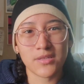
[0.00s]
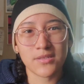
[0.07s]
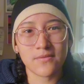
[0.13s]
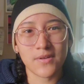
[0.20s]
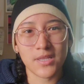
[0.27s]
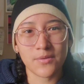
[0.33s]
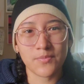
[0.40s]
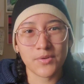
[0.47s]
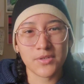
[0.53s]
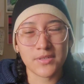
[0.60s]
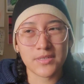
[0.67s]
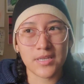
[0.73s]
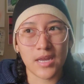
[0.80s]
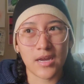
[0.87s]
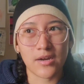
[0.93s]
to develop your
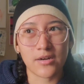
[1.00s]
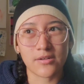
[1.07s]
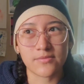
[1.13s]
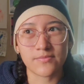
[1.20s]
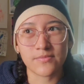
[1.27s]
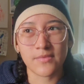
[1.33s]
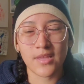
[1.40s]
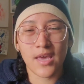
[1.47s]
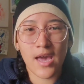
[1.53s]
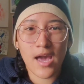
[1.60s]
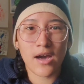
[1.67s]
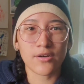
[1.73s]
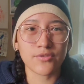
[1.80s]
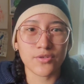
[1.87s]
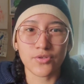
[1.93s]
style,
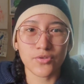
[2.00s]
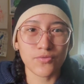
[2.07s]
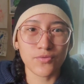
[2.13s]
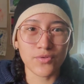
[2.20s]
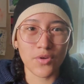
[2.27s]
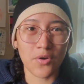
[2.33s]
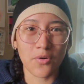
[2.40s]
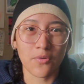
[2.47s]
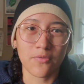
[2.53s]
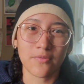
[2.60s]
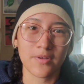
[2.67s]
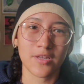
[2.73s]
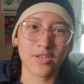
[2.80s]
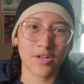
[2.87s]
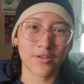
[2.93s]
how to do so,
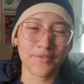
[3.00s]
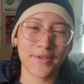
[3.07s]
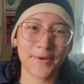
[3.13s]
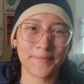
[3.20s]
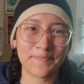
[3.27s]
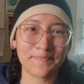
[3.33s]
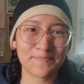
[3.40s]
and all of that.